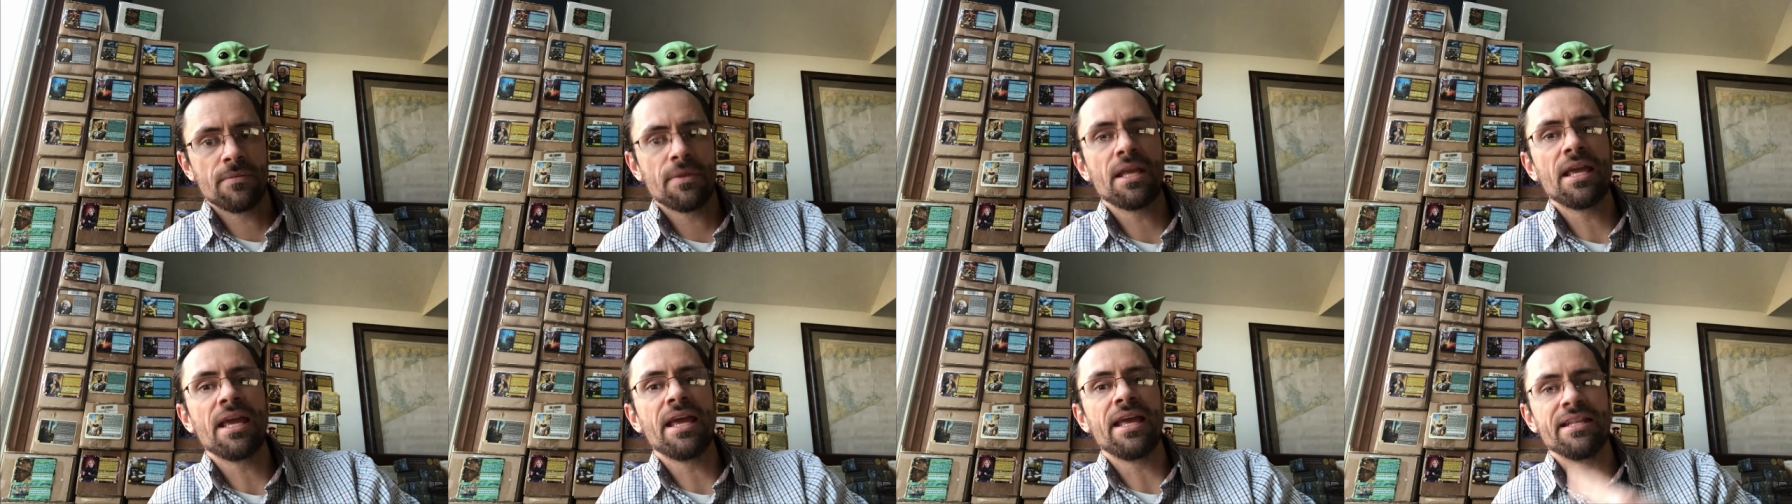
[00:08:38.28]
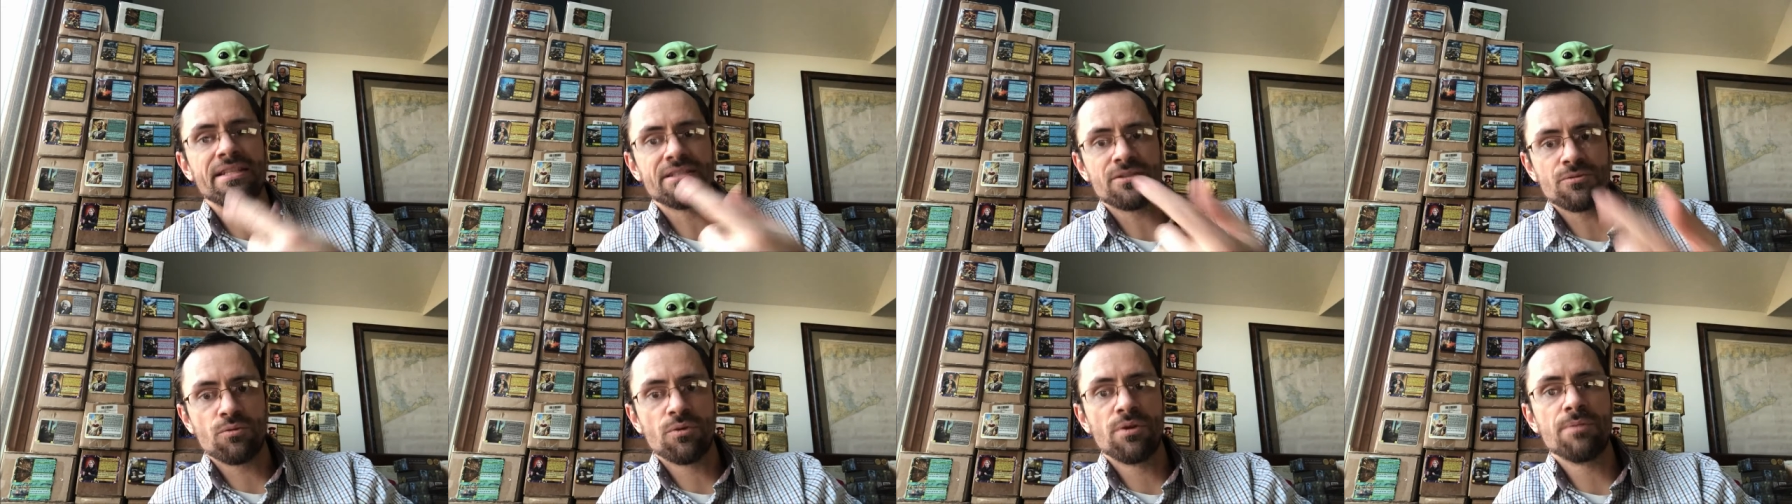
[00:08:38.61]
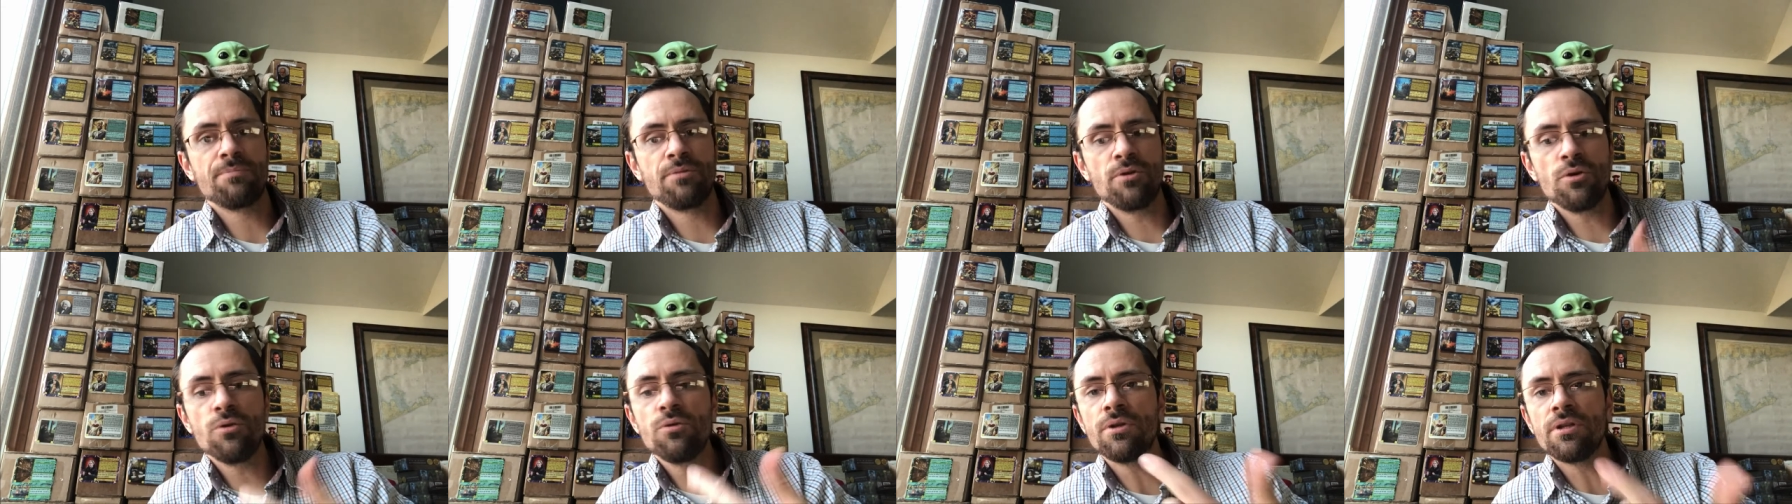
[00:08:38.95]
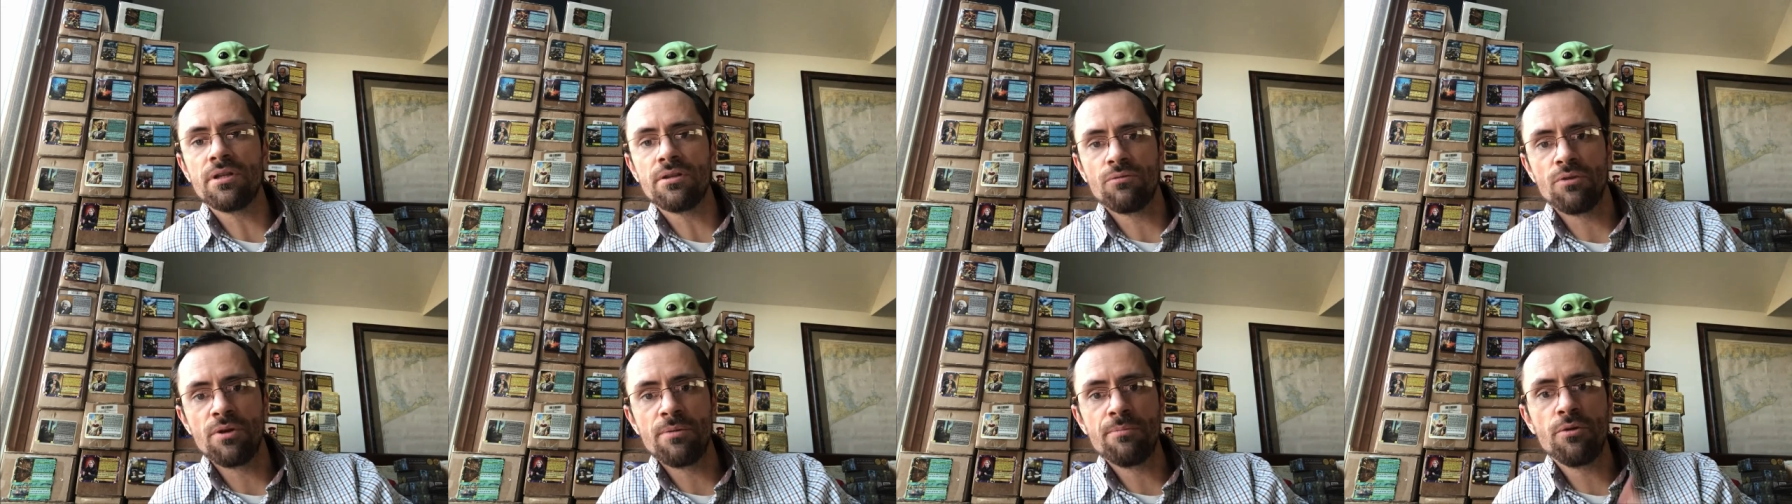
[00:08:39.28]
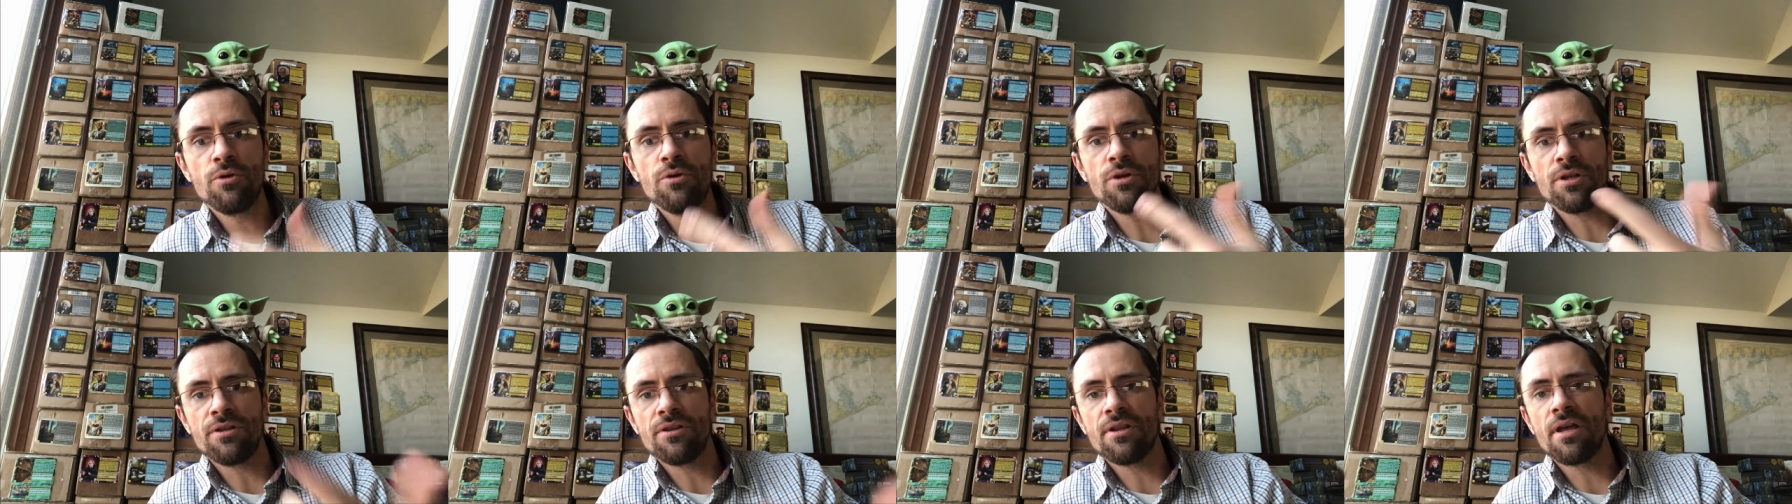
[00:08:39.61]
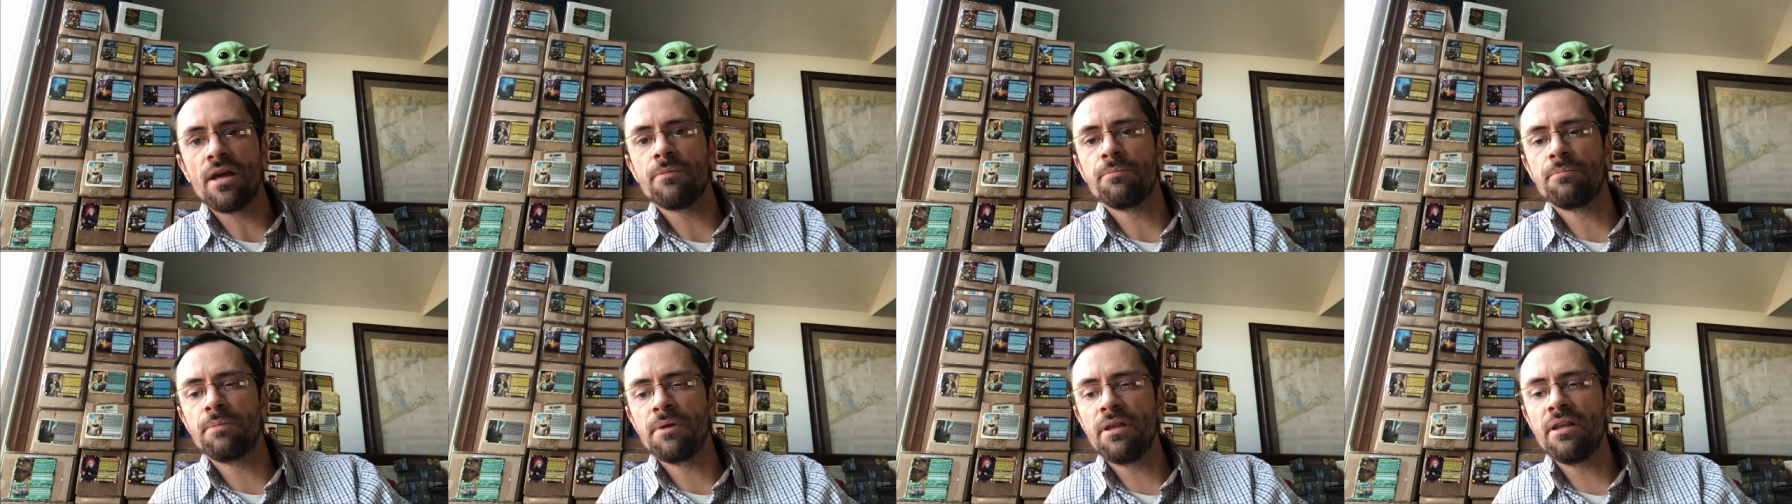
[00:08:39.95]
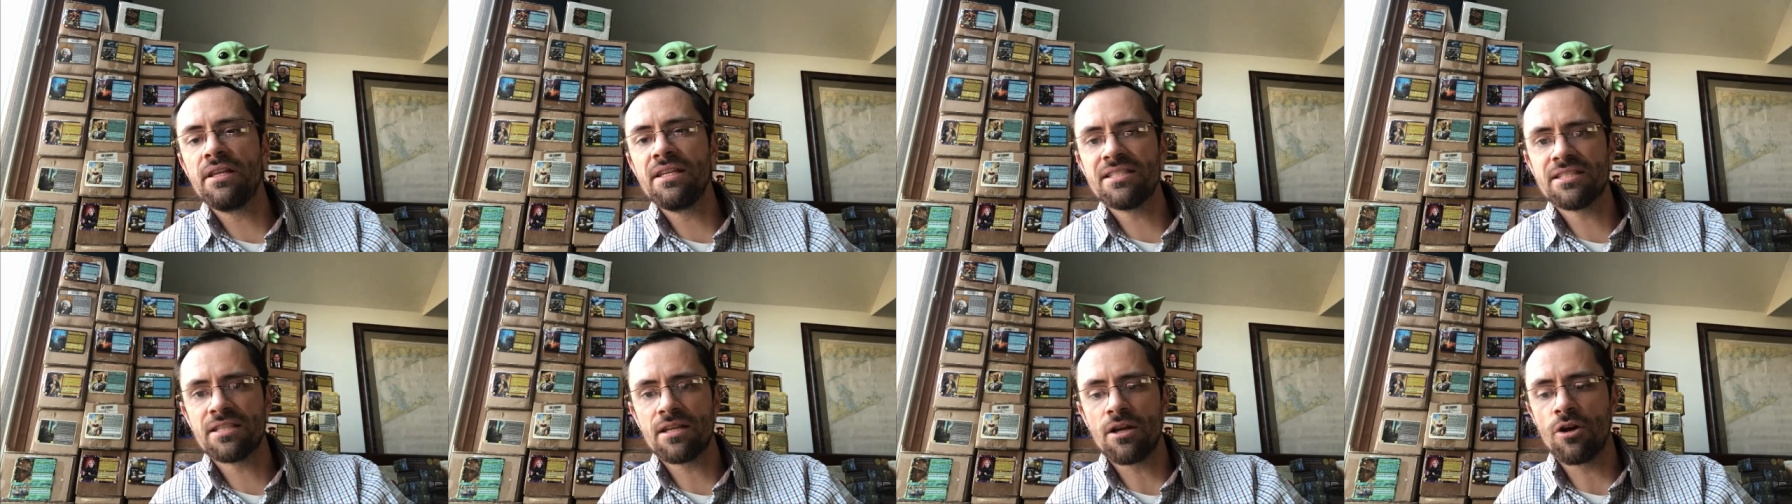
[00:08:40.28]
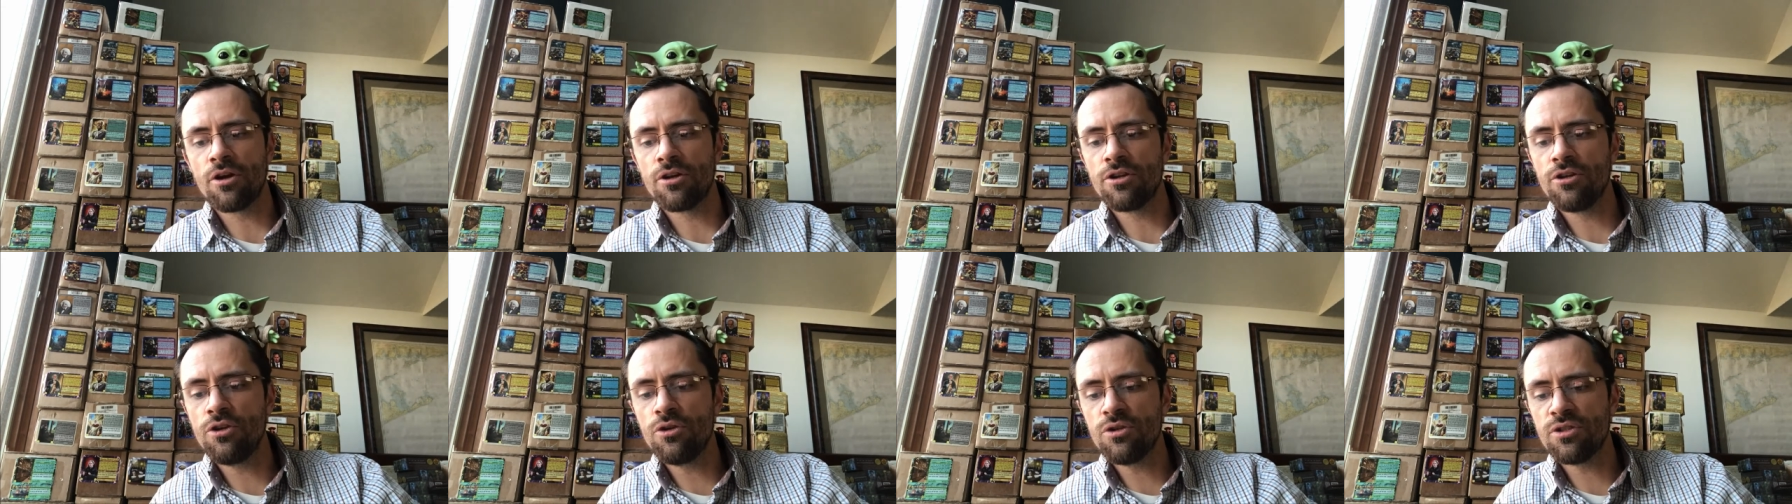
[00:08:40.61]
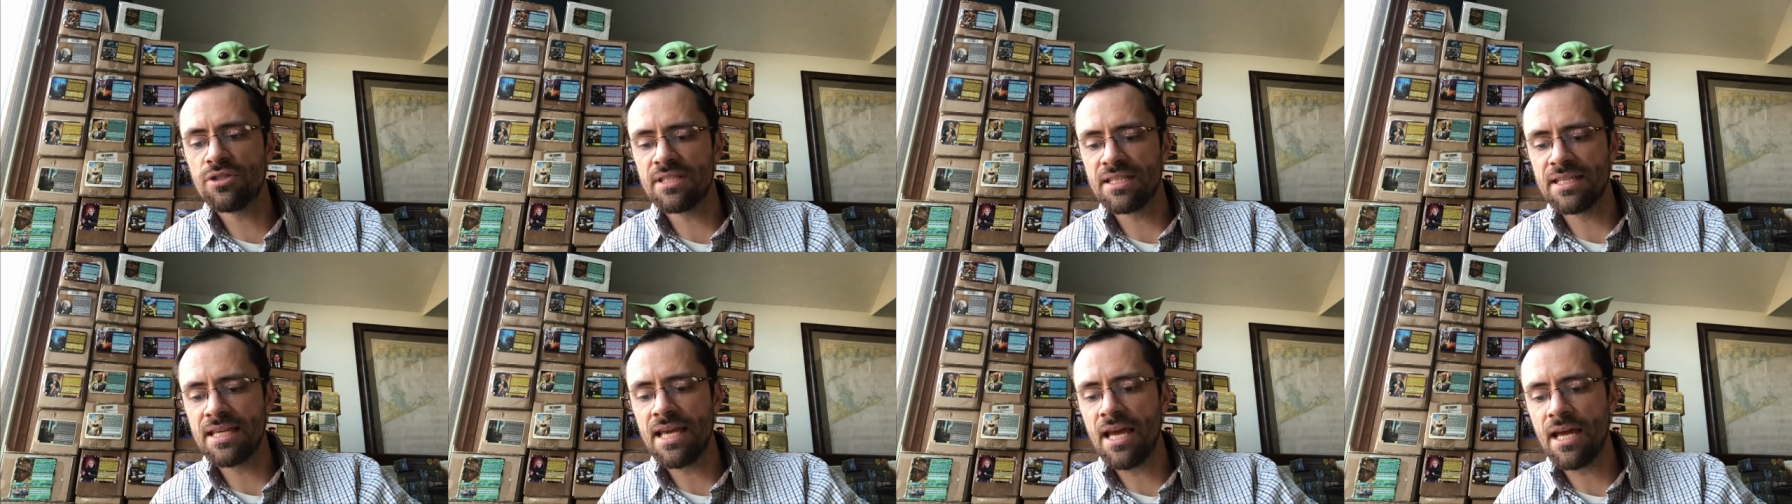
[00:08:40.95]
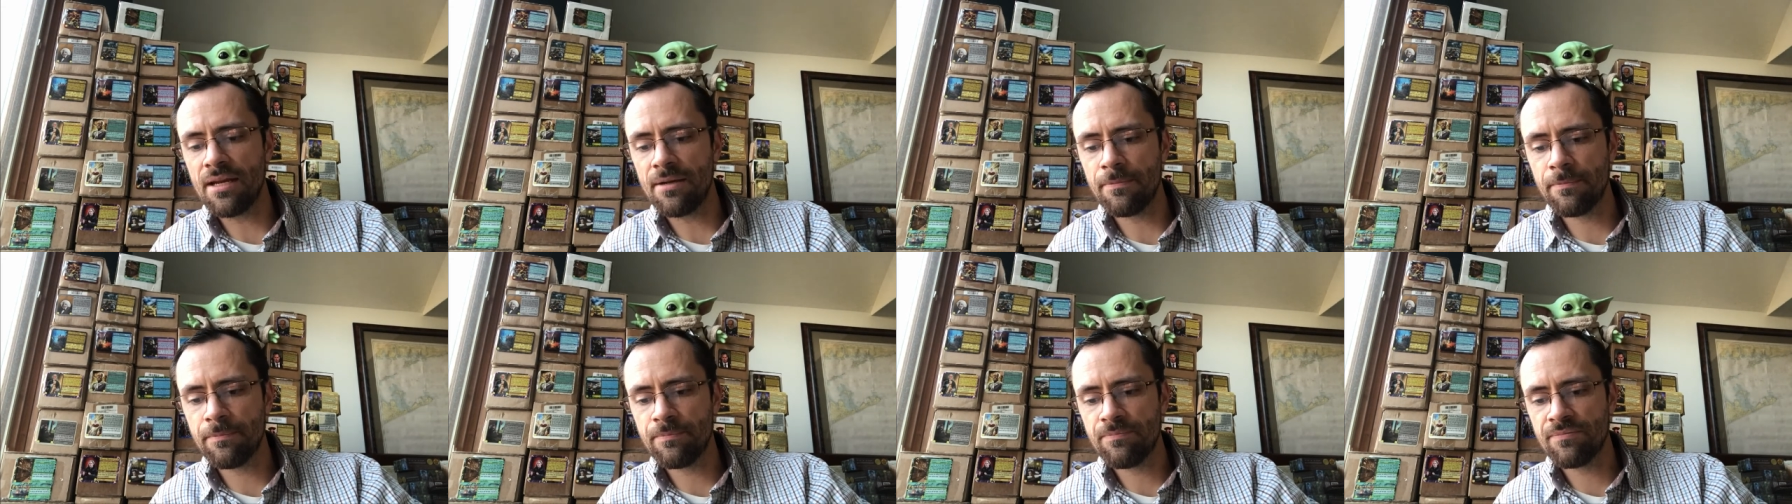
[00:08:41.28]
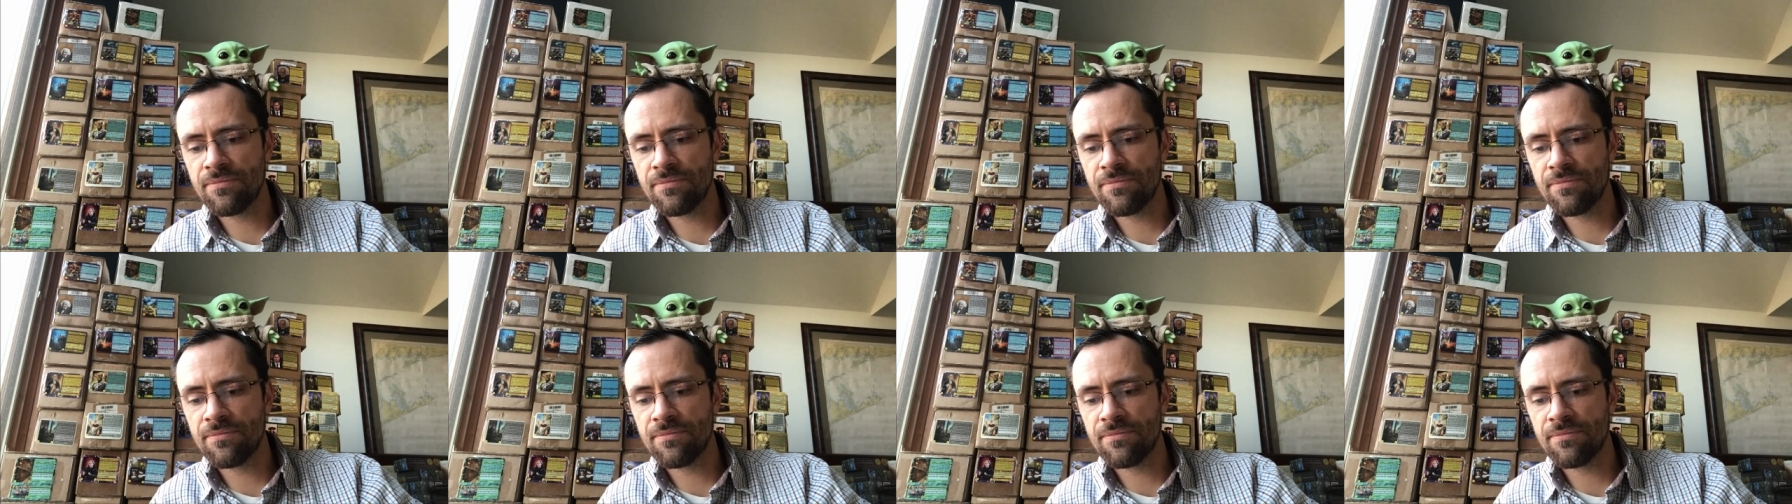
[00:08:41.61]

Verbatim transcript: it's rebooted. rebooted. The abilities are used again.